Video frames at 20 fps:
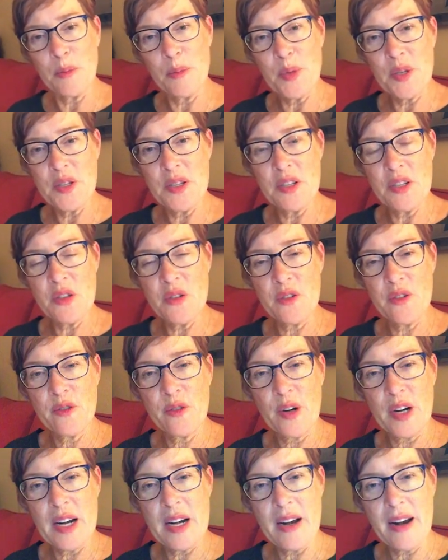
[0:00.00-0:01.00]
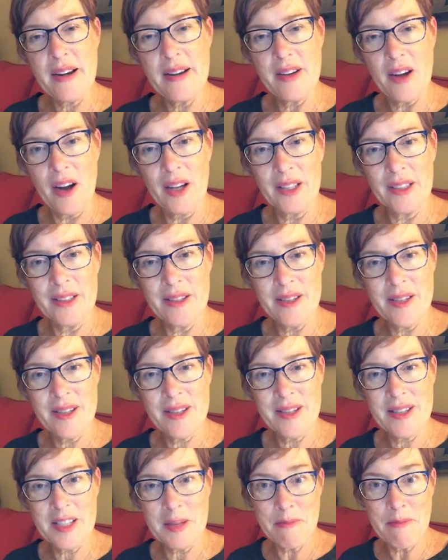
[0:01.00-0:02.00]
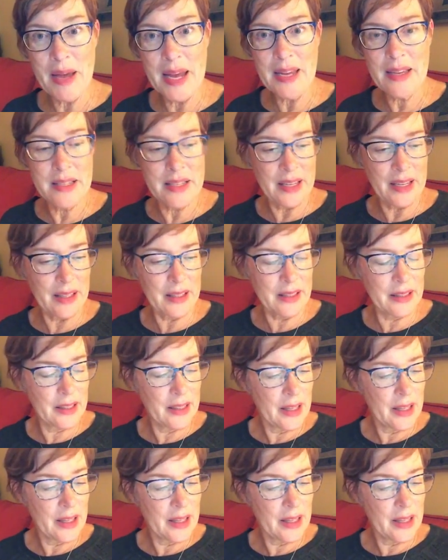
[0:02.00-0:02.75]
own business for $49? It's amazing.